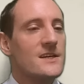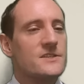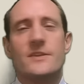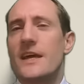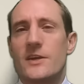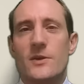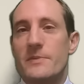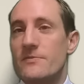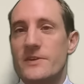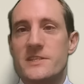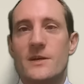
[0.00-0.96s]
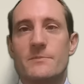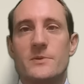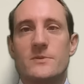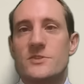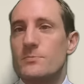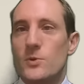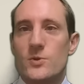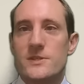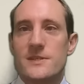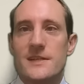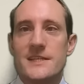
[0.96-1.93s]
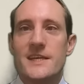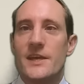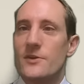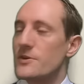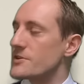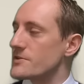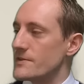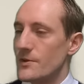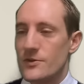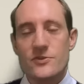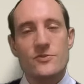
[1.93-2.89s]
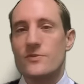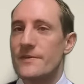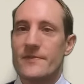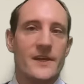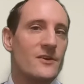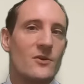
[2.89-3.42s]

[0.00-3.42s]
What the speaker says: So that could be, for example, sport. Let's say you're terrific,